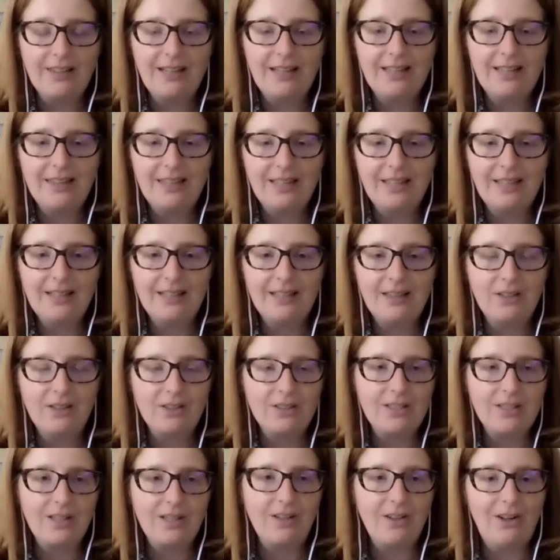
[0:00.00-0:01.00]
I think I
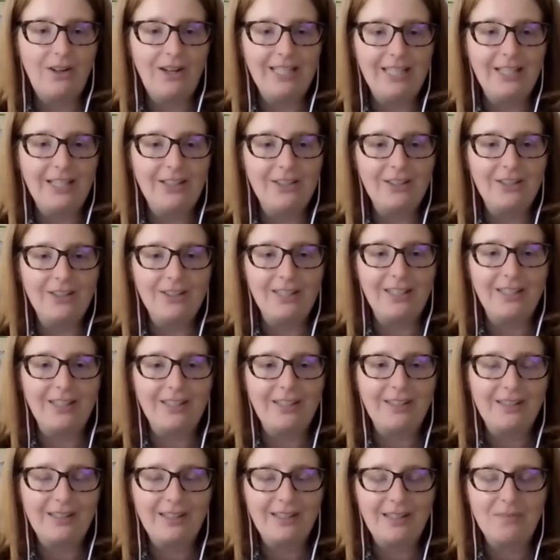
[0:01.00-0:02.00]
learned it a lot younger
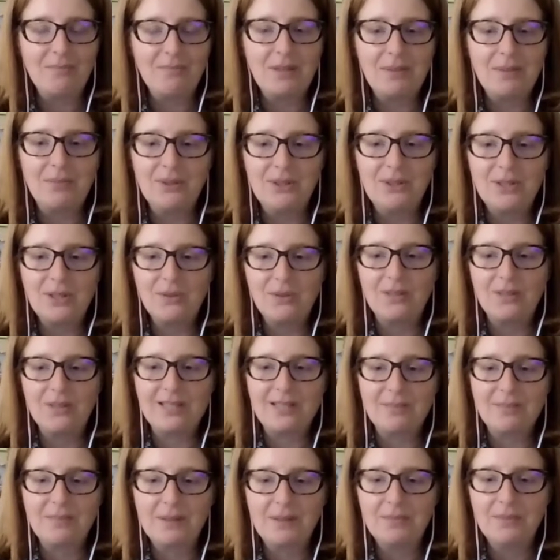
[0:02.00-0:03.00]
than than people do, and
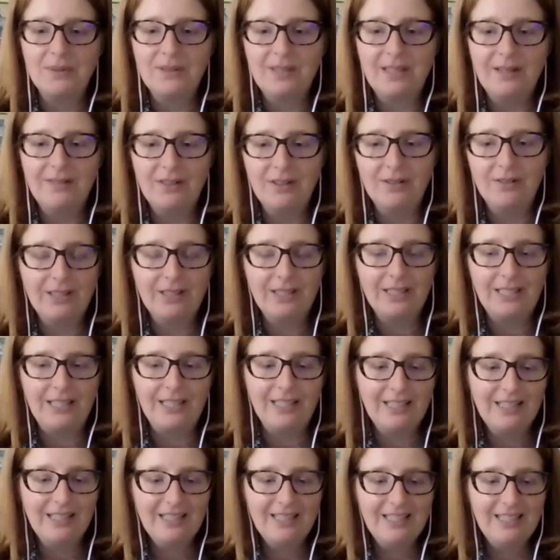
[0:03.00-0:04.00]
some people never really